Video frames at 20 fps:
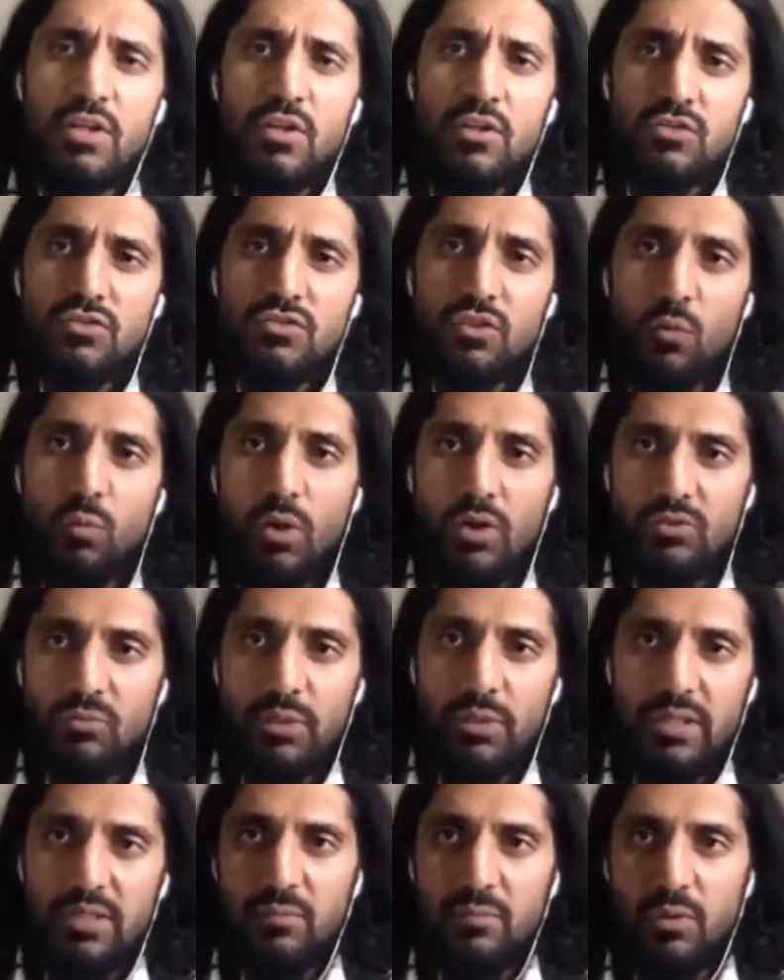So once
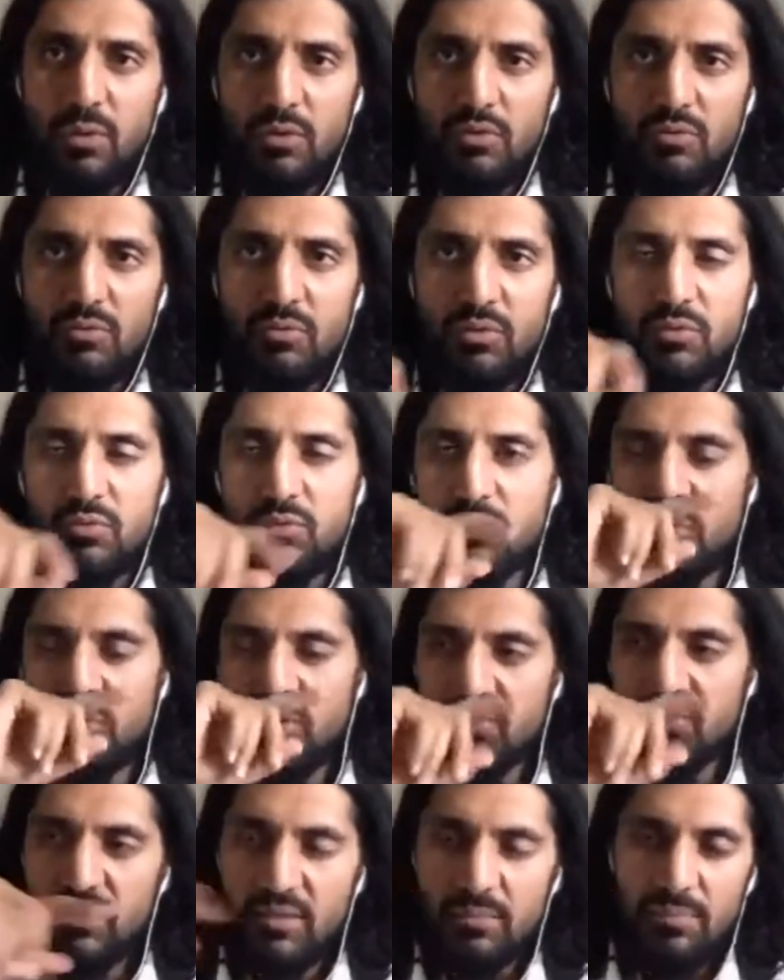you showed
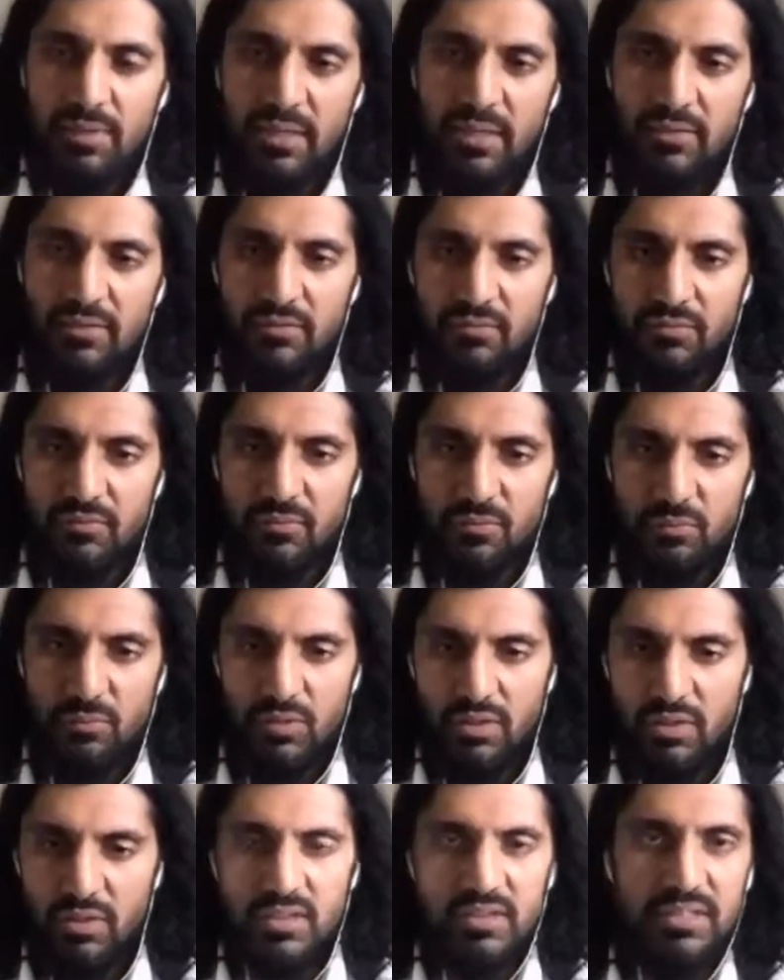us the command of
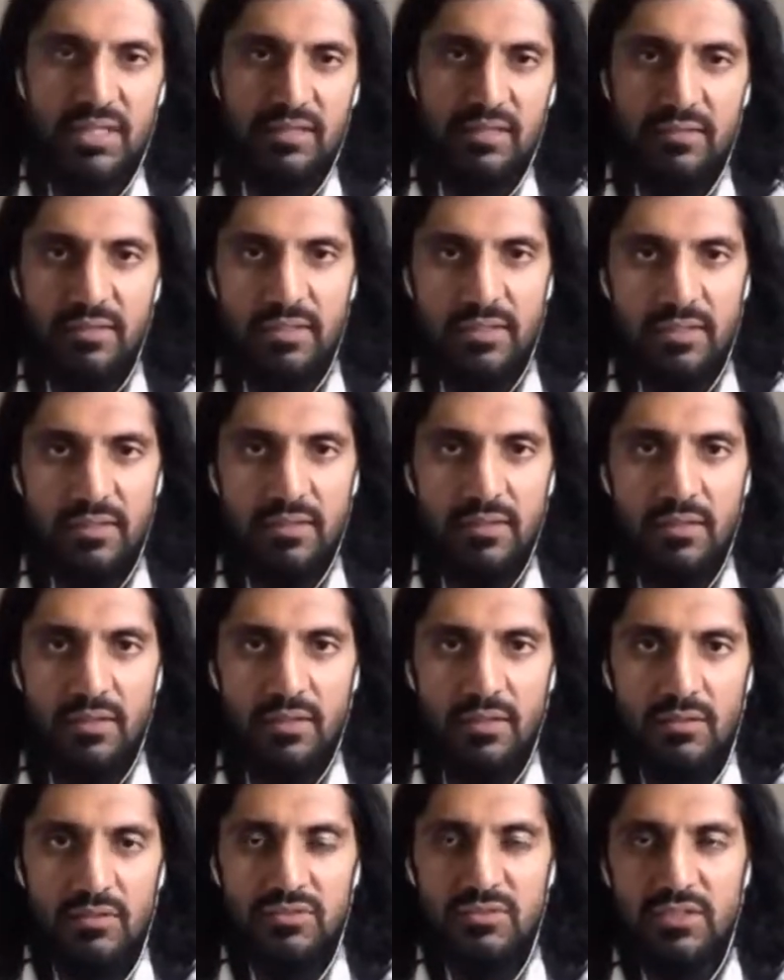connecting,
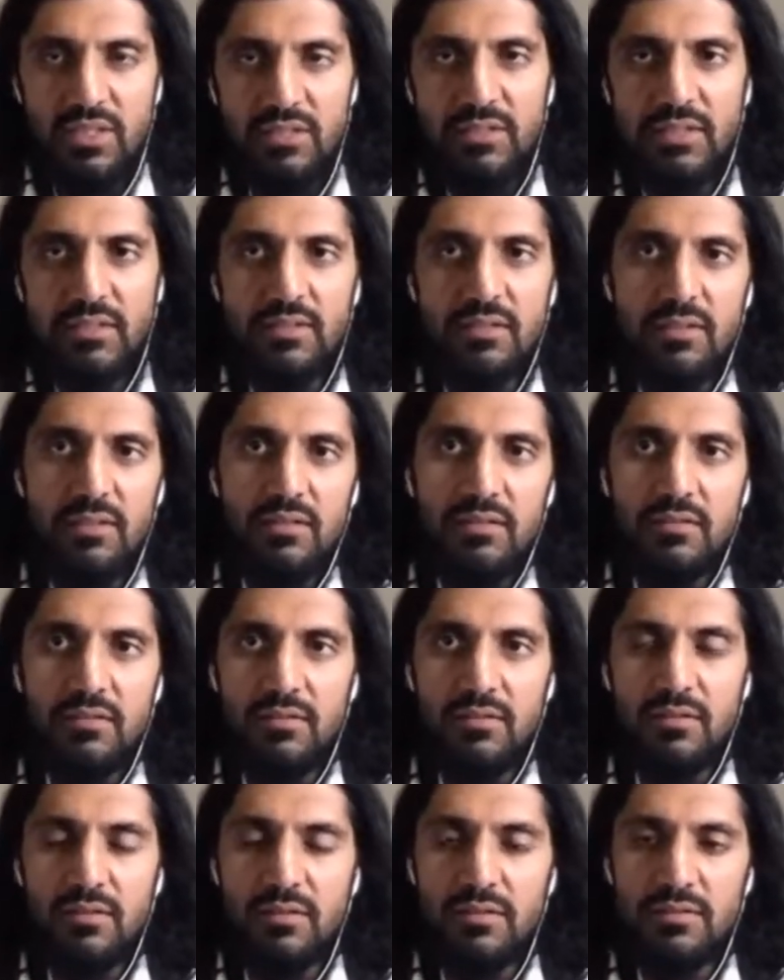sending
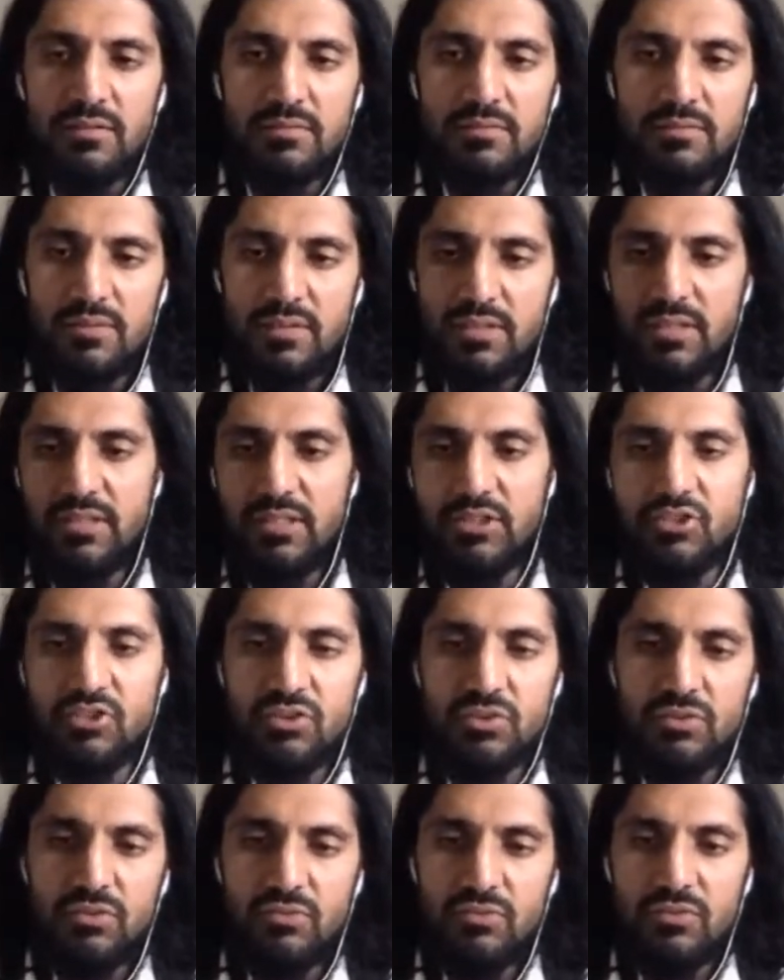the
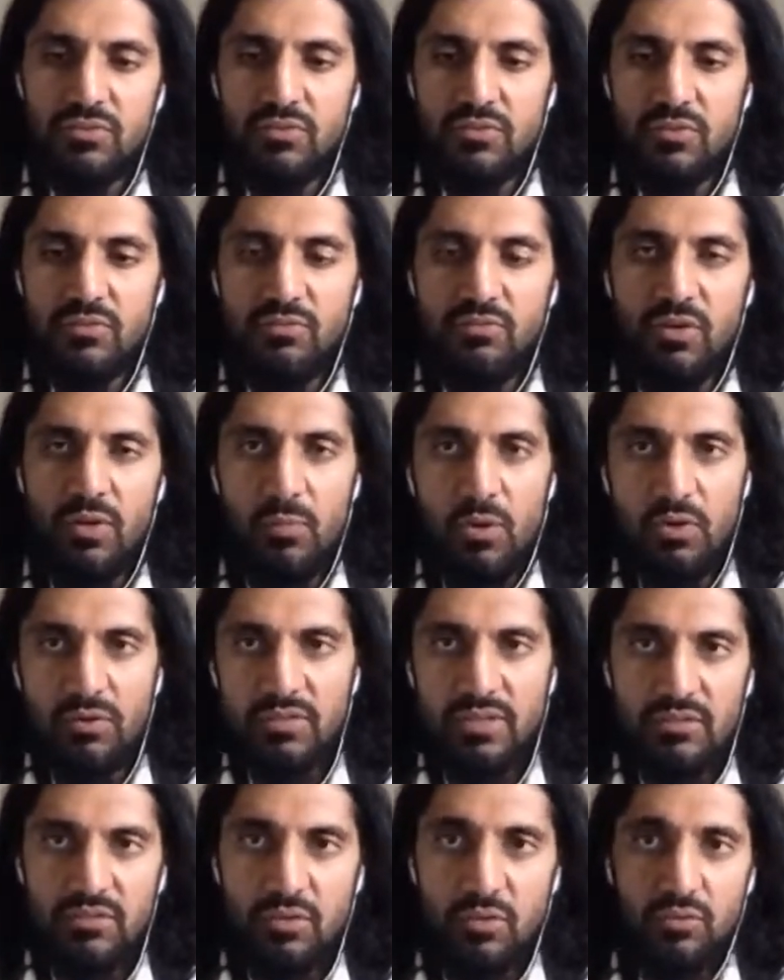connections from
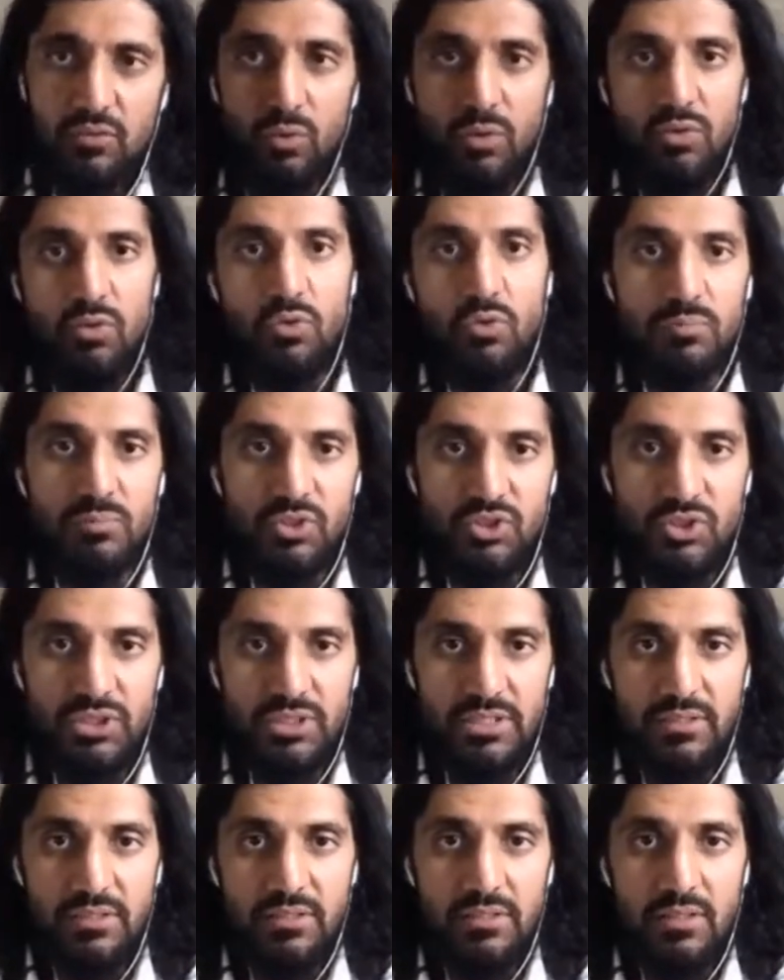Okteto to our local
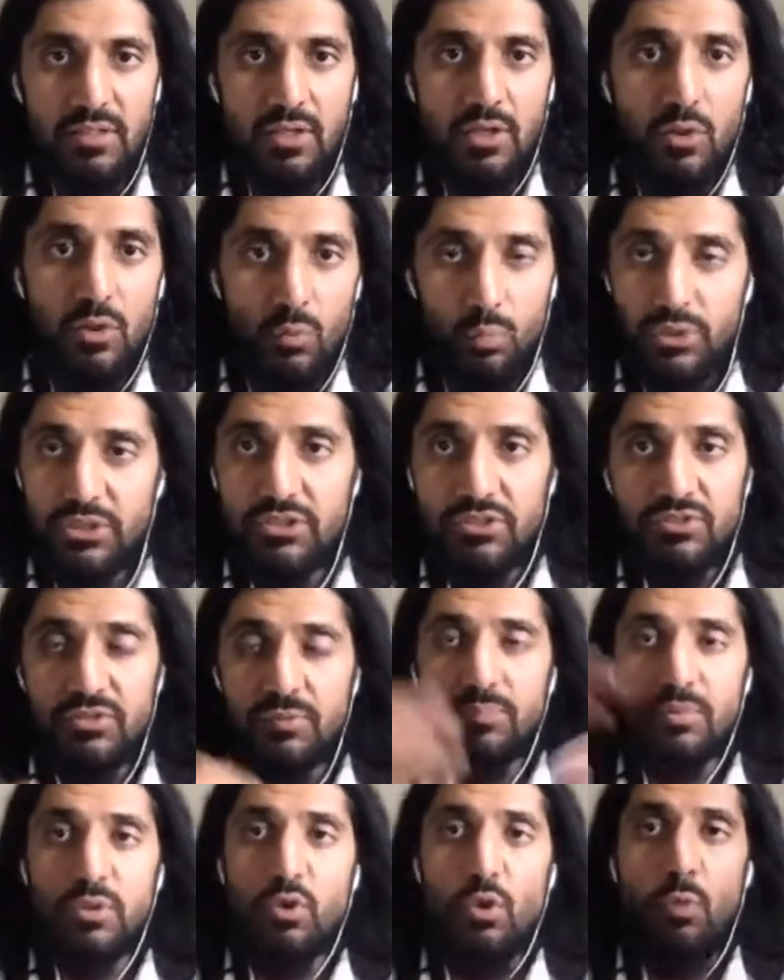machine, we just
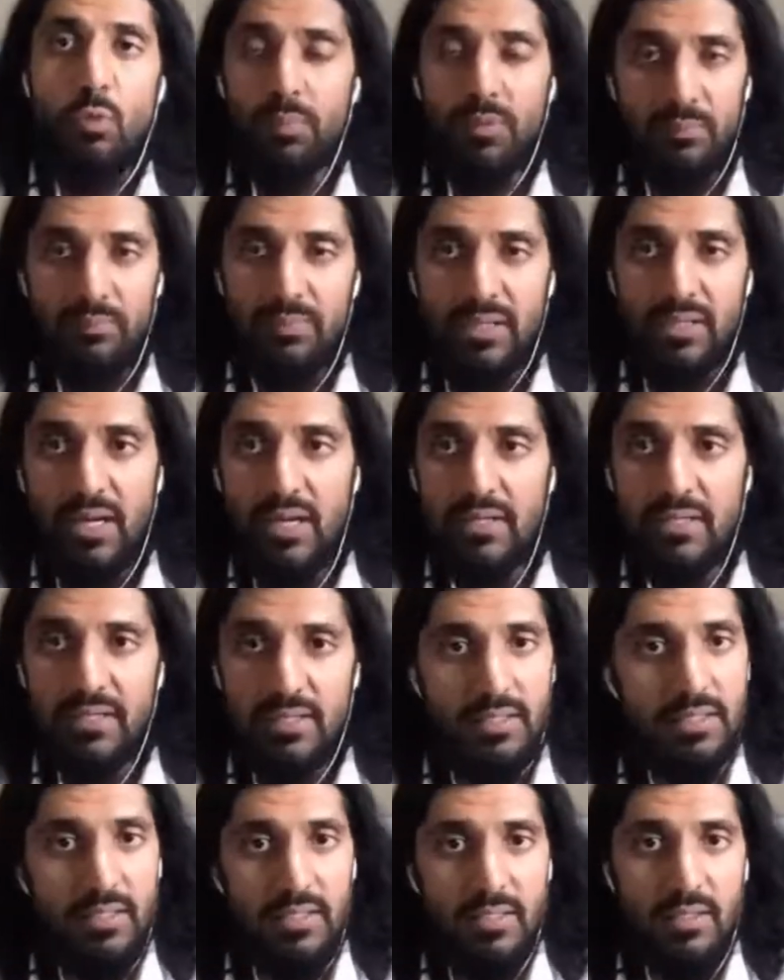simply open up that
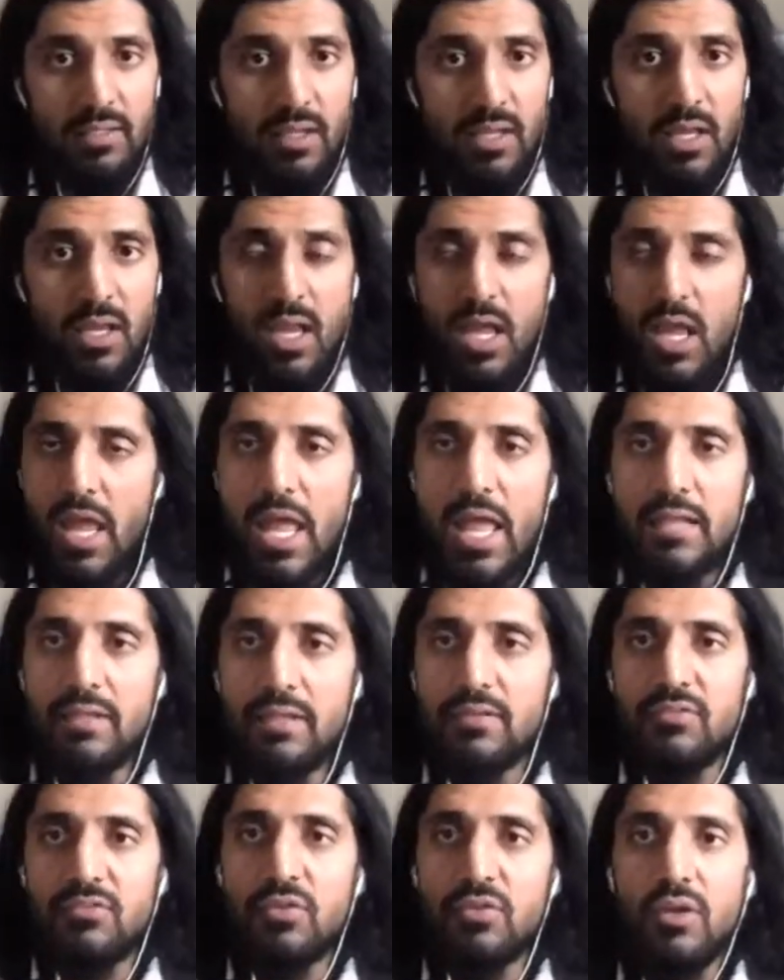IDE, and
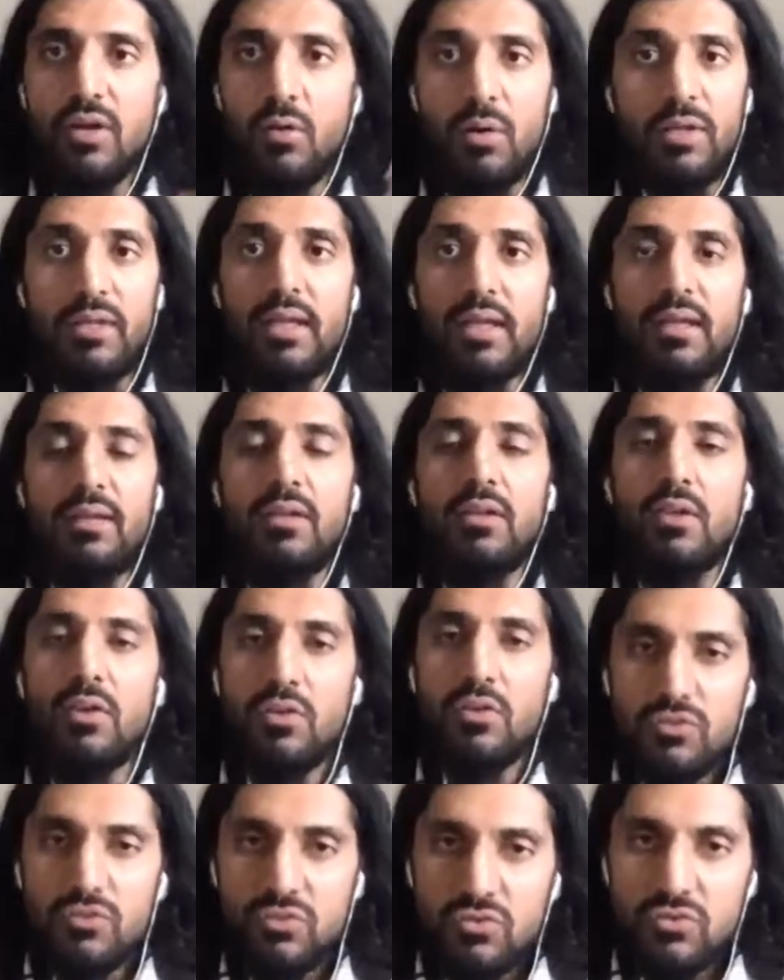it's, again,
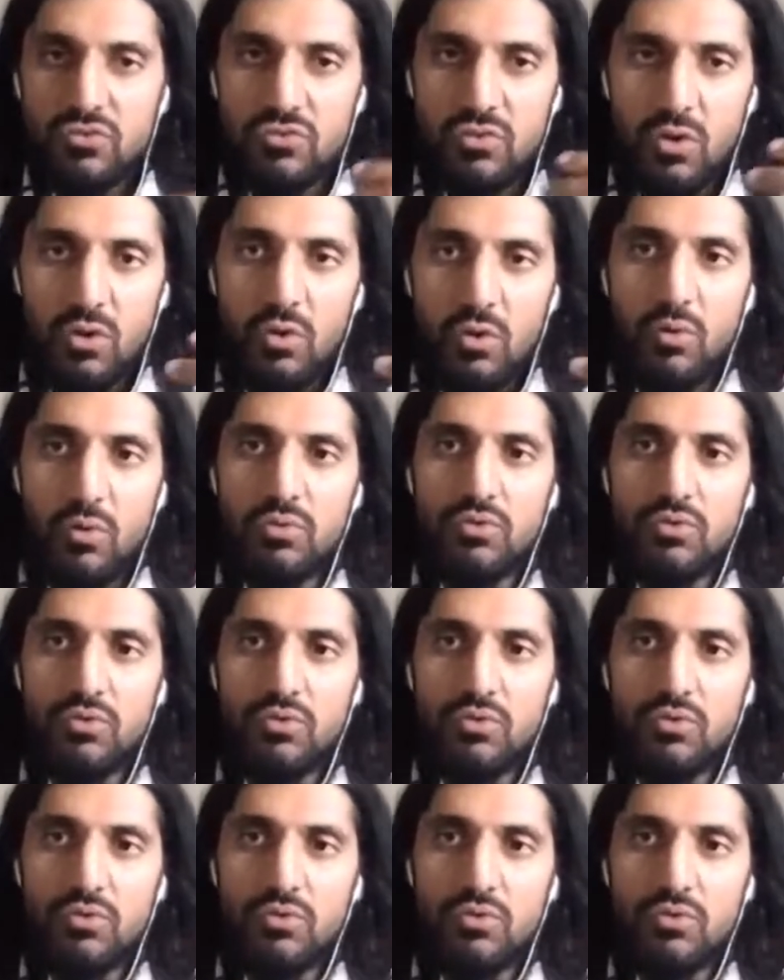so